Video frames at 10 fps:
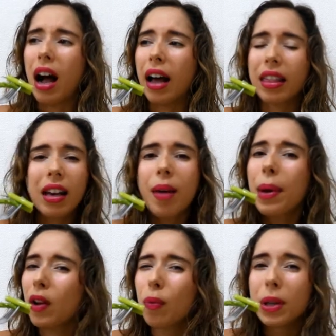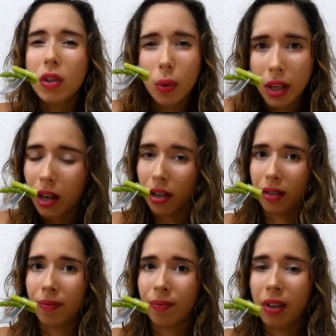think I might have been too young,
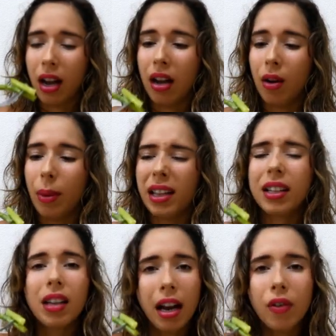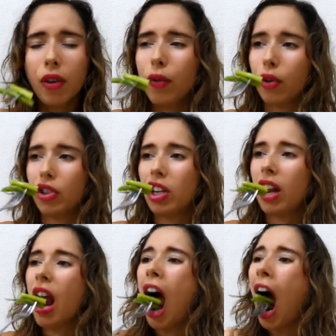and that's kind of unfortunate.